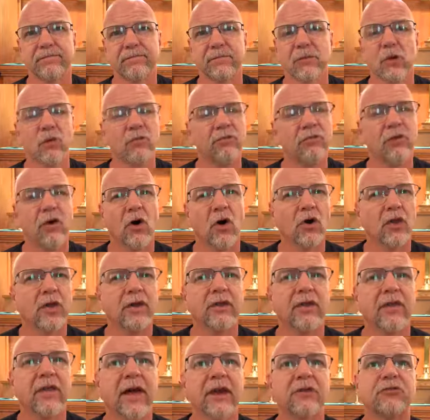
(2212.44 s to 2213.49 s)
Don't fall
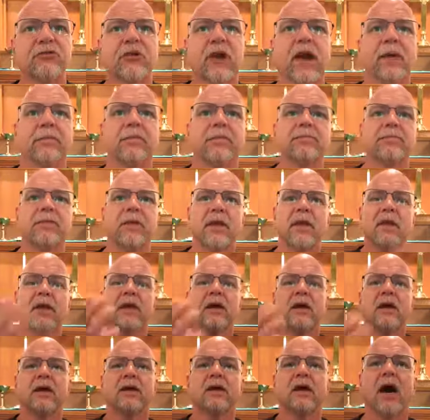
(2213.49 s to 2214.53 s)
into that trap.
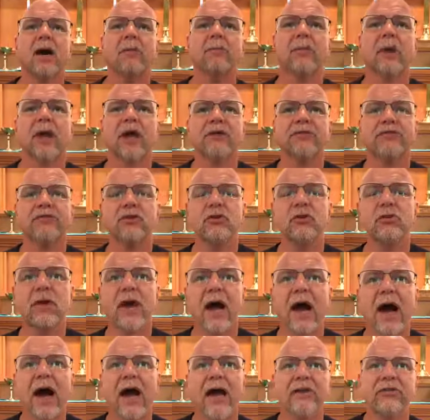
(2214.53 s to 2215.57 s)
God bless you
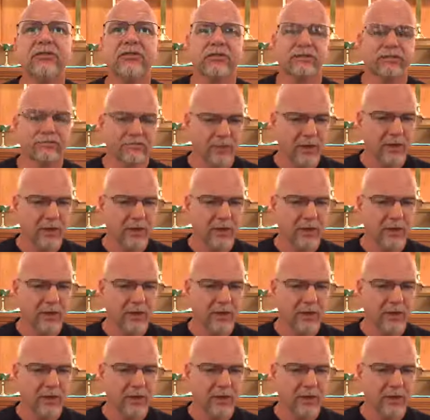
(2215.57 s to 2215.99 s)
guys.